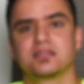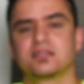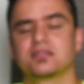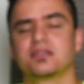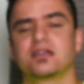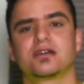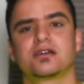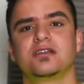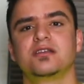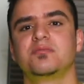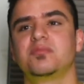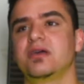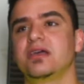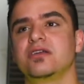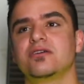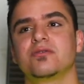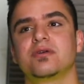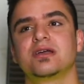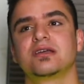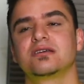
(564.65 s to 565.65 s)
That's not going to pay
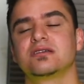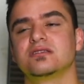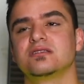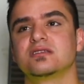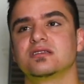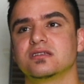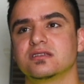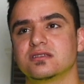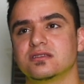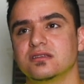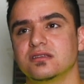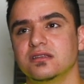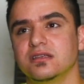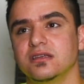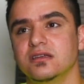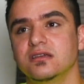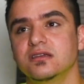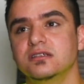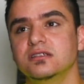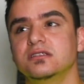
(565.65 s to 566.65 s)
your rent consistently.